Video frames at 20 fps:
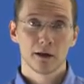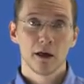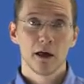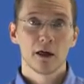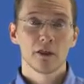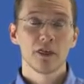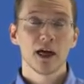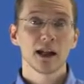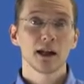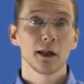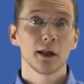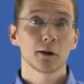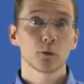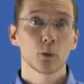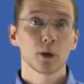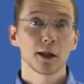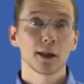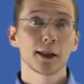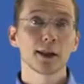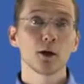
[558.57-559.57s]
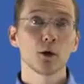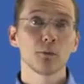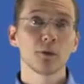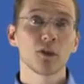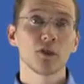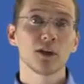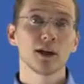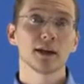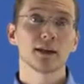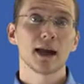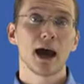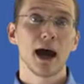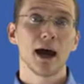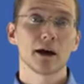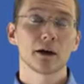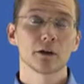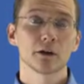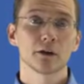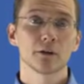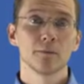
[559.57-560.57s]
That is, we assume that the
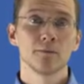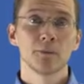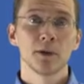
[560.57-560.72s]
attacker